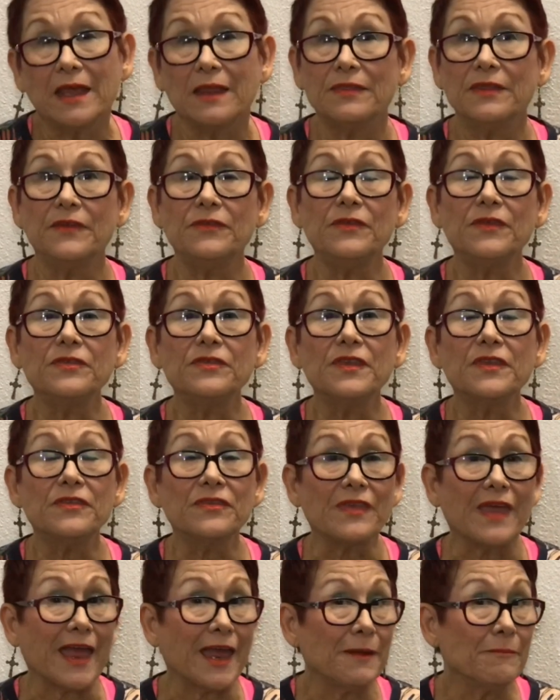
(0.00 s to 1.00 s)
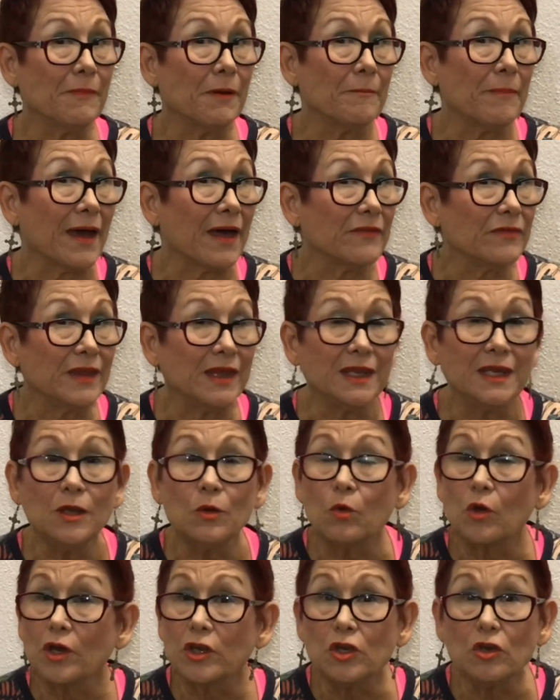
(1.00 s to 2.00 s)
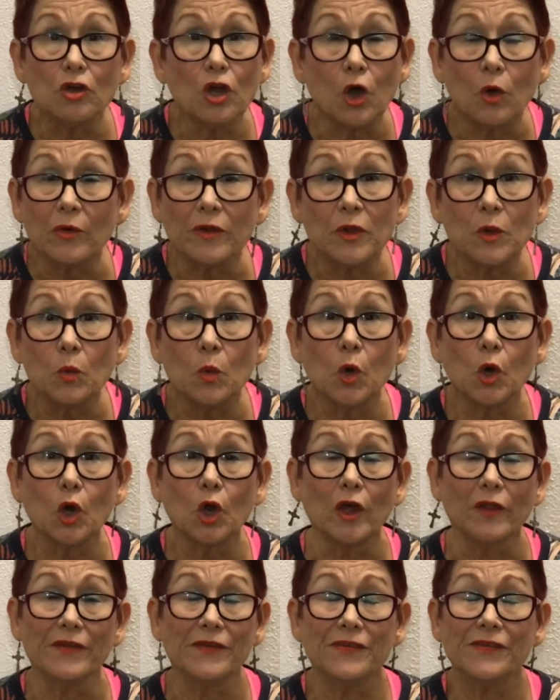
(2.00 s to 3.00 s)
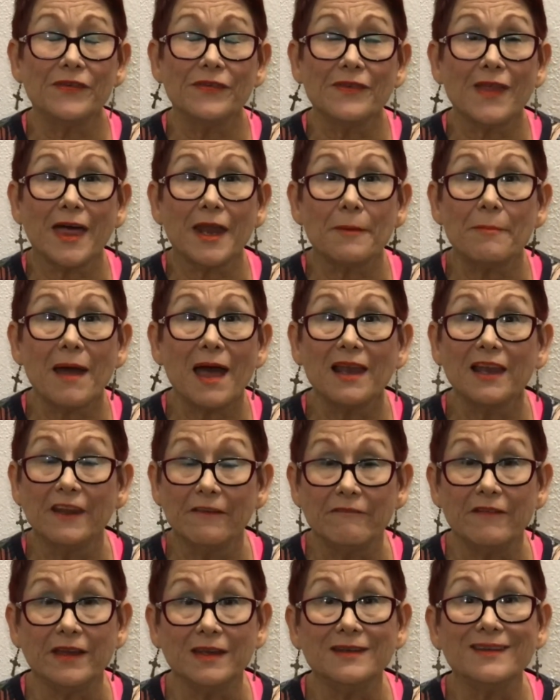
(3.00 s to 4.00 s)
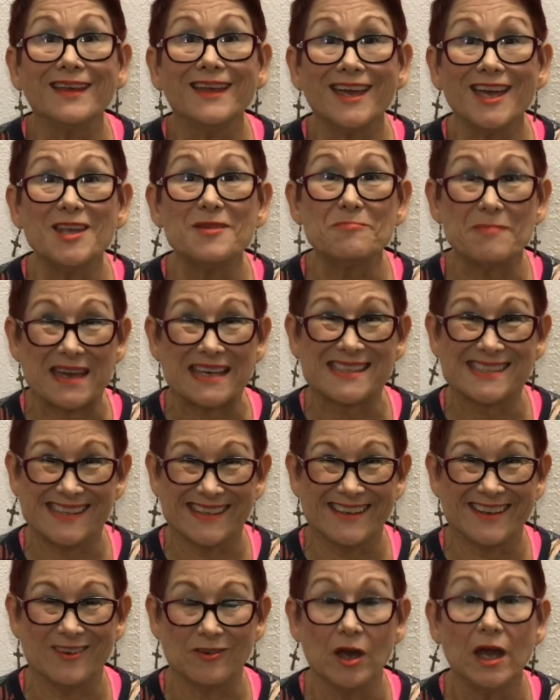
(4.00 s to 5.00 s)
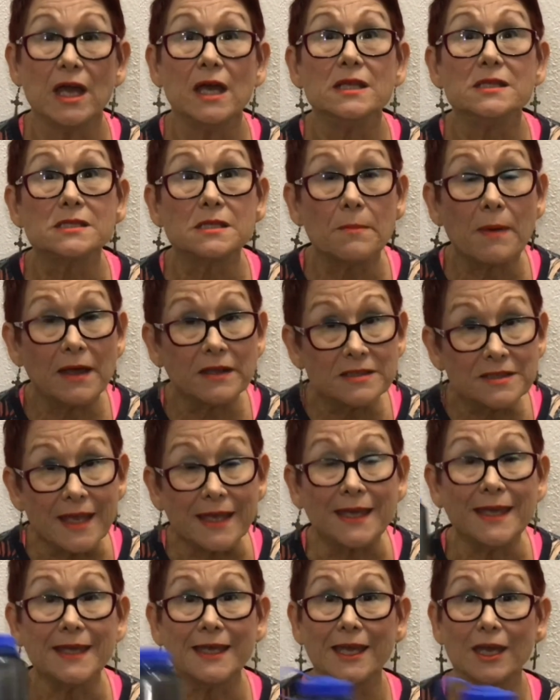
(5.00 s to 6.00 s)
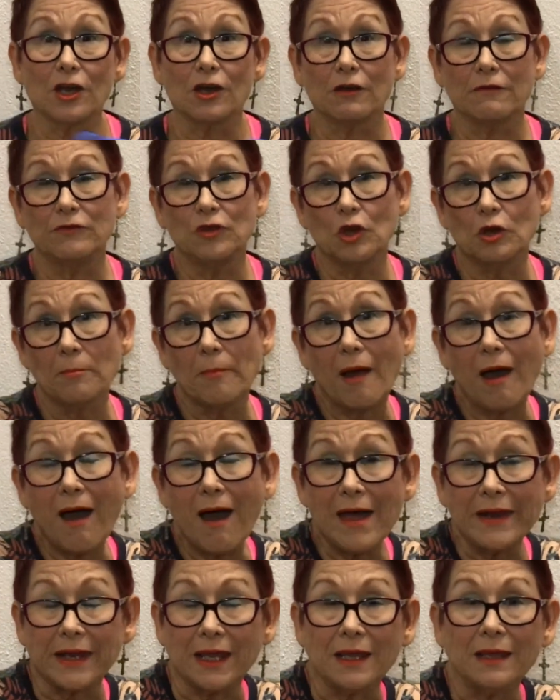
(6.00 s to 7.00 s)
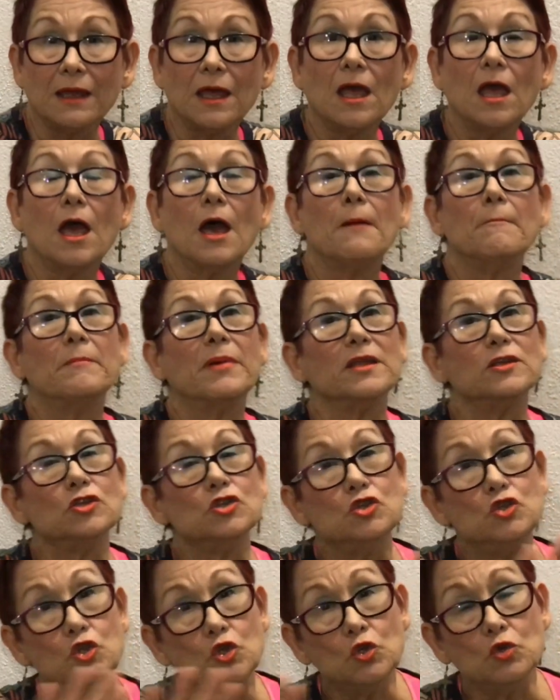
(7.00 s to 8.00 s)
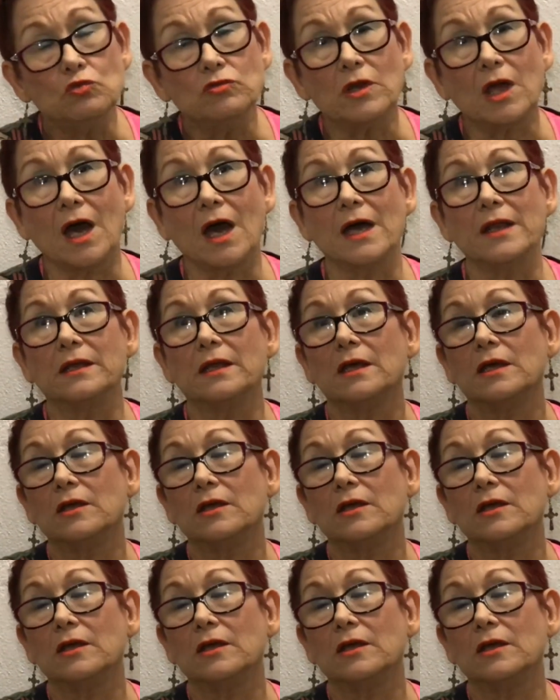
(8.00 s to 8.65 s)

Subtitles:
This is the same about anywhere you go in the world. This is not about living in Mexico. It's about taking care of your body. But do not